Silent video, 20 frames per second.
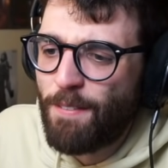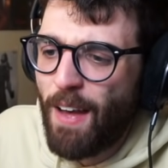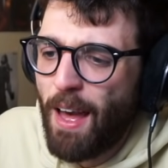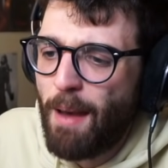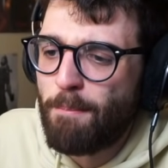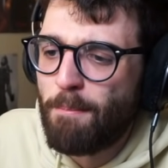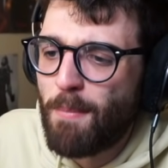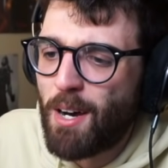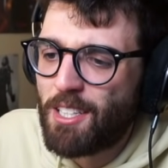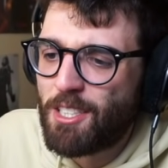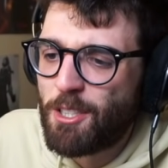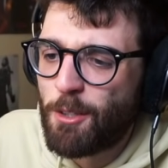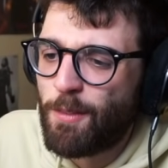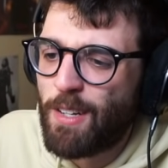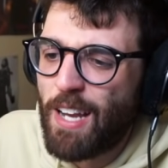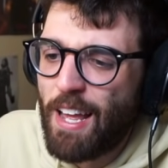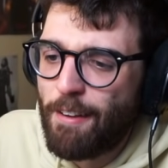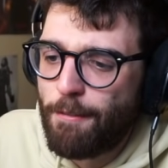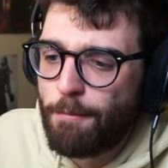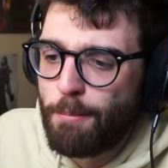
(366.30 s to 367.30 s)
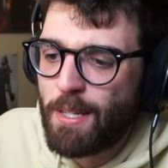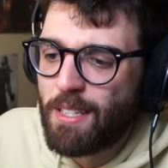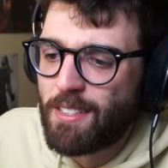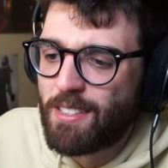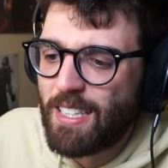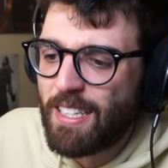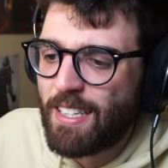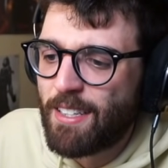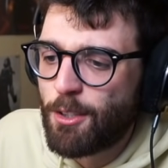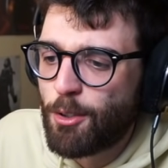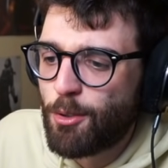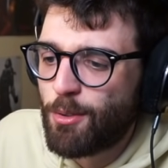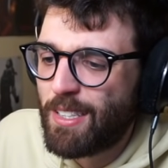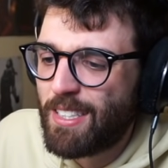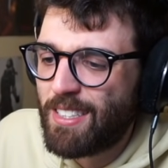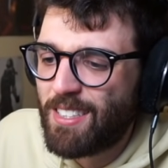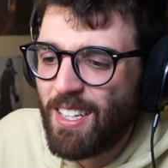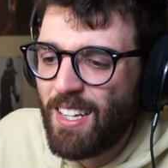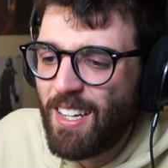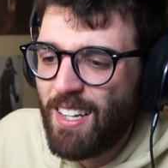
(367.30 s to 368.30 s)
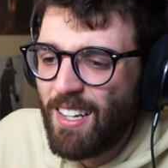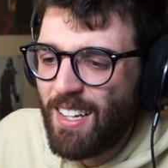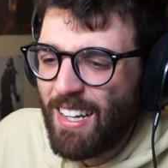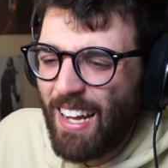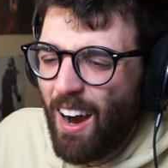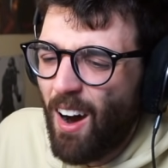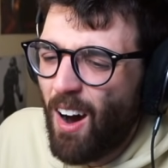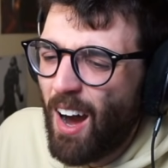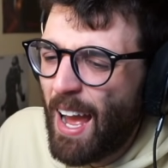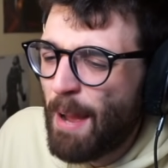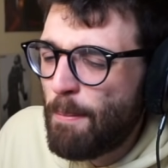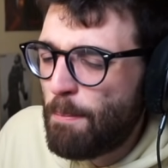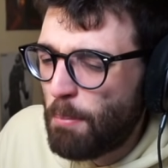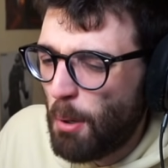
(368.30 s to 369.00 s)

that much of an FPS increase. I